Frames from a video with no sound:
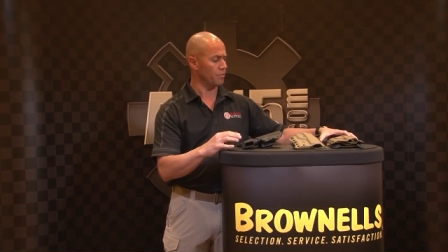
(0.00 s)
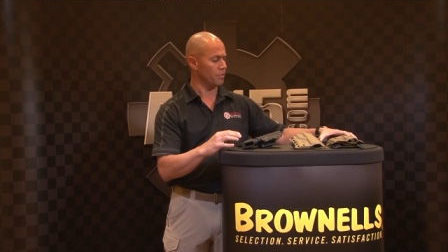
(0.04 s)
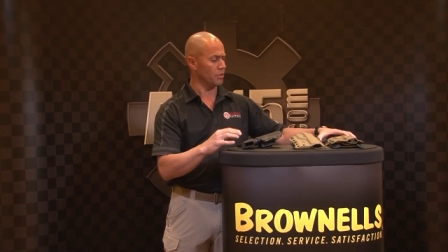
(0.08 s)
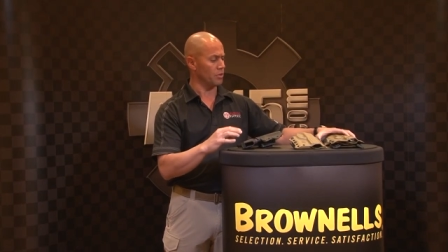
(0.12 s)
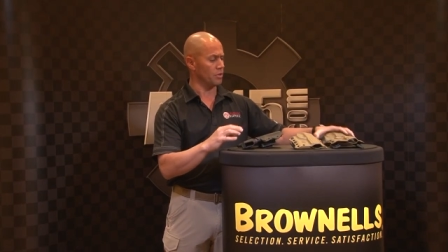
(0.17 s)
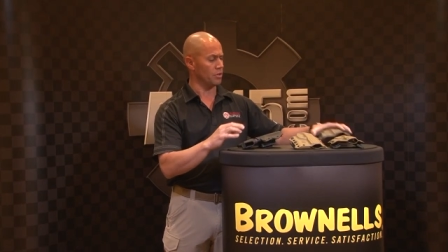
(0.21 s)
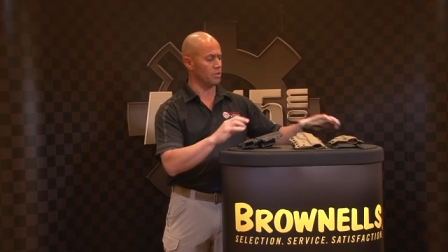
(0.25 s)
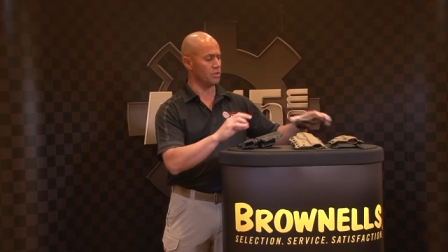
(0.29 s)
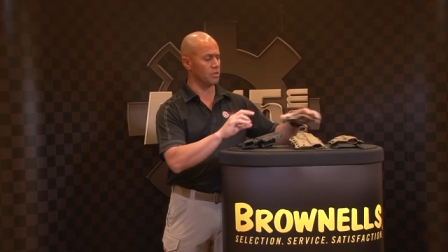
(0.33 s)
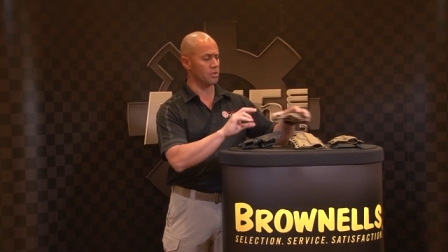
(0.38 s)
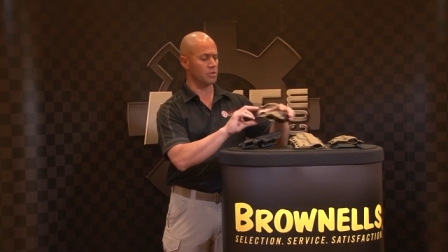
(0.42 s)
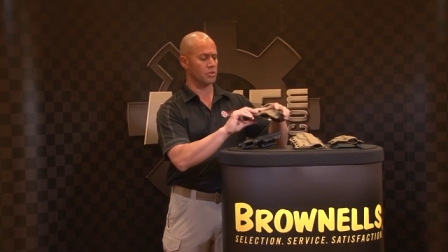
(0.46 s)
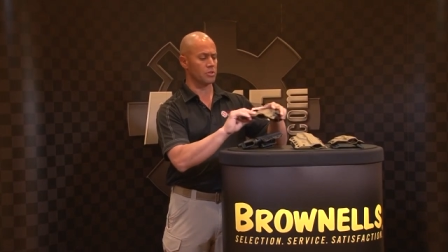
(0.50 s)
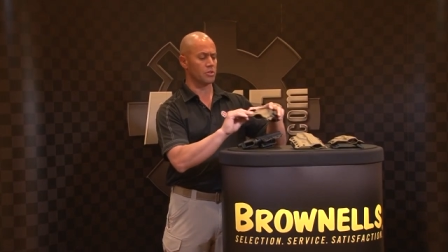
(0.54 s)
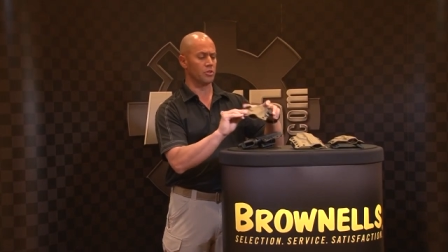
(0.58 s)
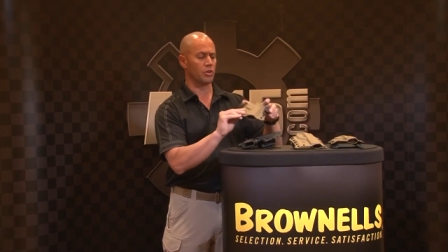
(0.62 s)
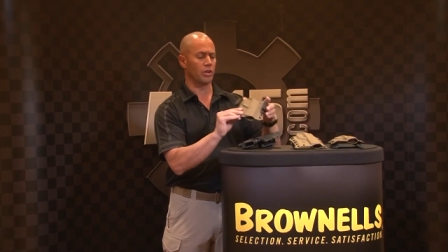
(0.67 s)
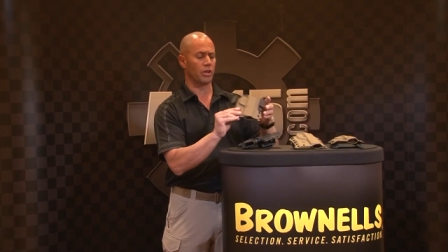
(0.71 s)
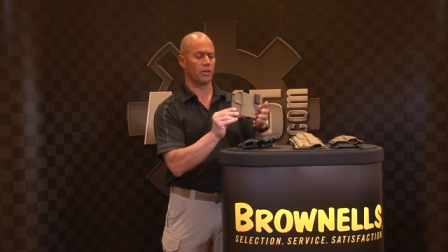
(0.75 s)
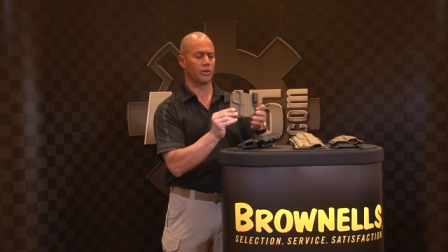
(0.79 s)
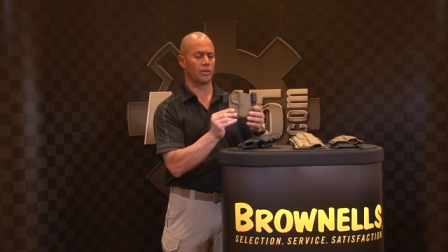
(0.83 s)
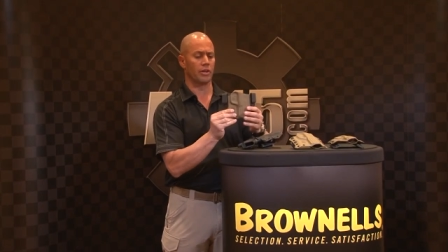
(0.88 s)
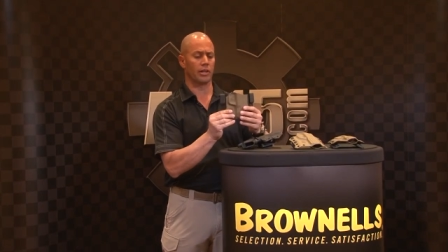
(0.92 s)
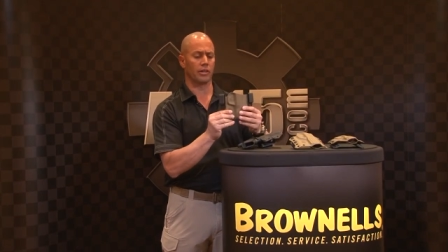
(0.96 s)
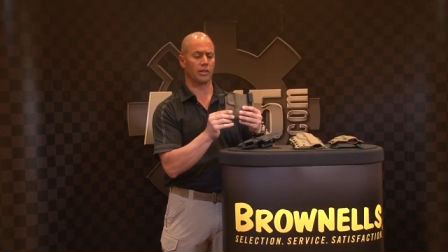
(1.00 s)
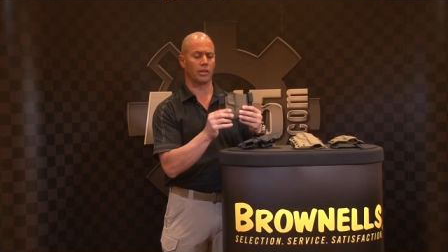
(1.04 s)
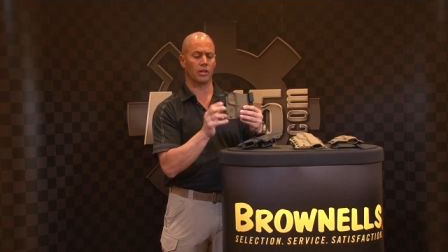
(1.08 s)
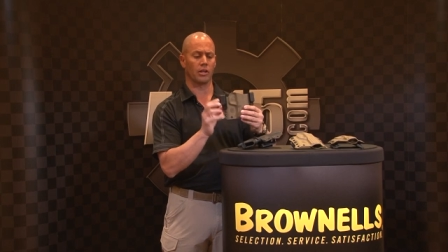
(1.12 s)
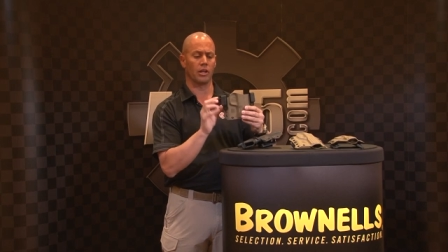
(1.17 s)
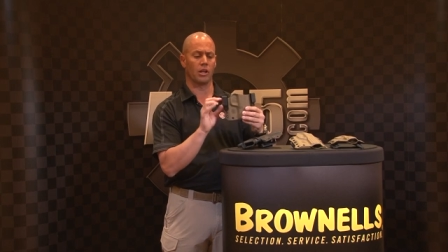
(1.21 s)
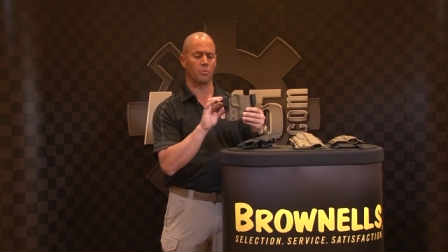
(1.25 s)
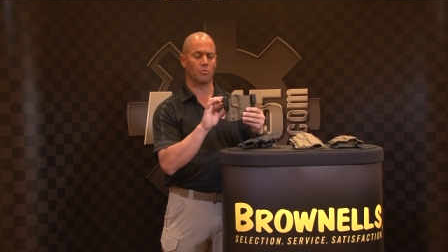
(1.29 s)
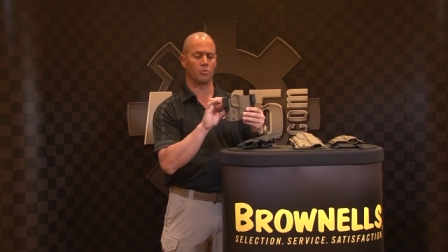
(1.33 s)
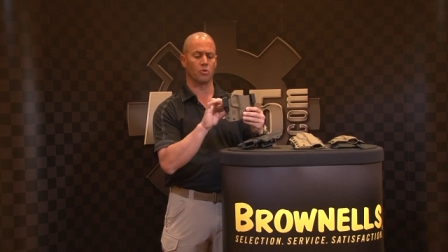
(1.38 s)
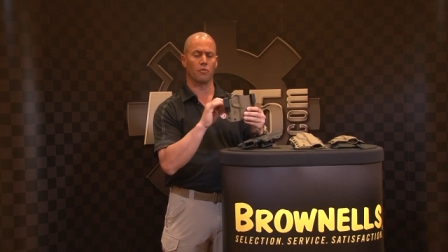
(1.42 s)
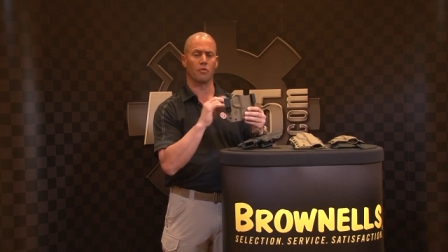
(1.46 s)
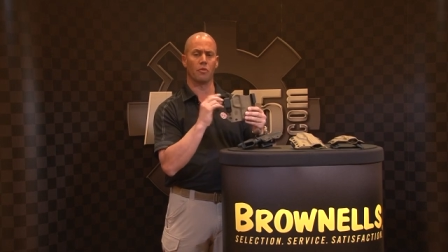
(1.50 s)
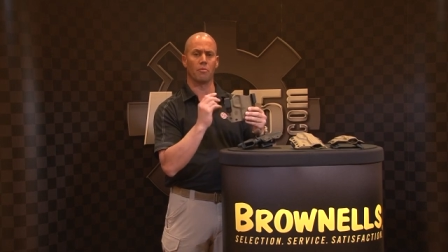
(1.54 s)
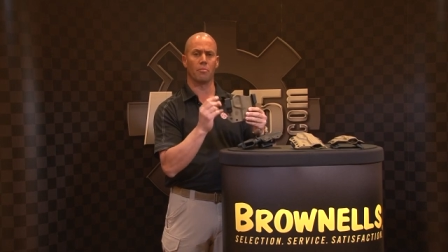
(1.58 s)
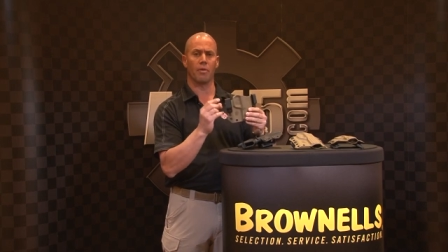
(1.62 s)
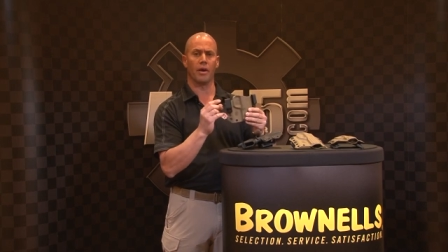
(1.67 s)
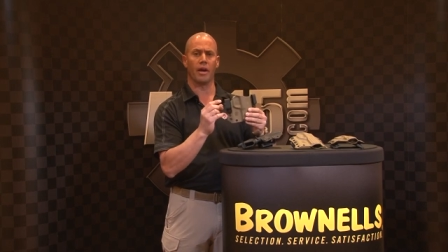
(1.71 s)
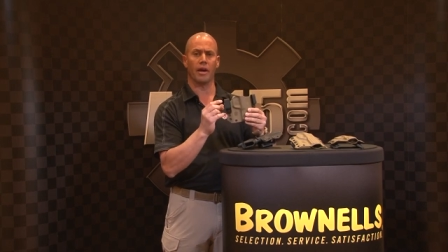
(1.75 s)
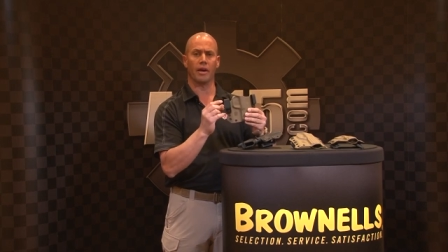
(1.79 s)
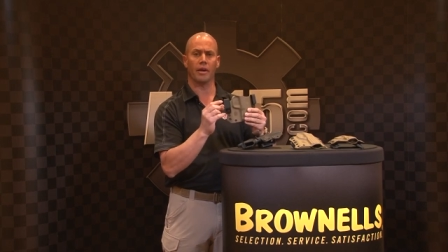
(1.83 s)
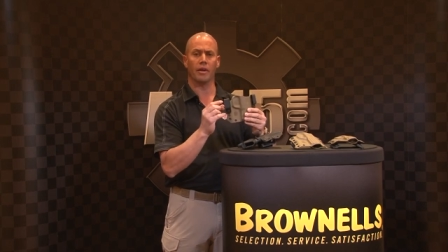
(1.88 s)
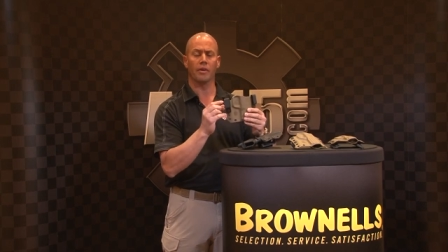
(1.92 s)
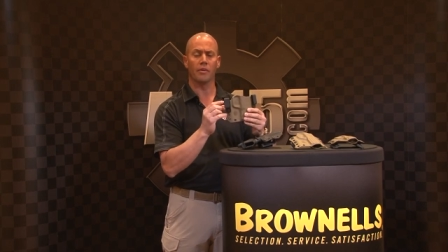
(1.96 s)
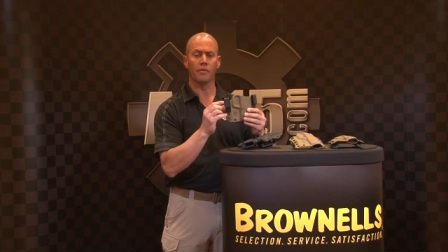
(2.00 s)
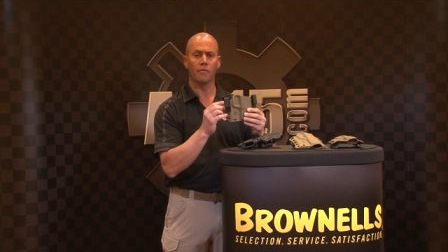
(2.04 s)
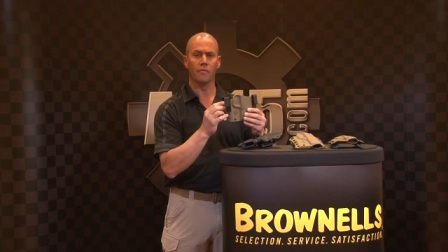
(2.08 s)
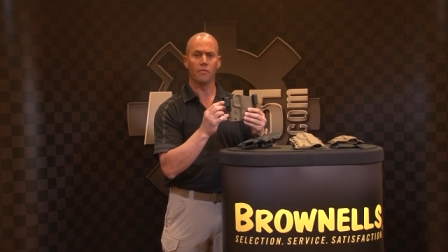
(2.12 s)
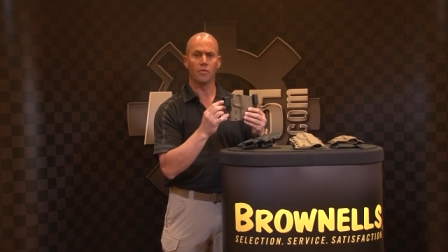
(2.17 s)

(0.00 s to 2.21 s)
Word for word: is you can take the clips off the back,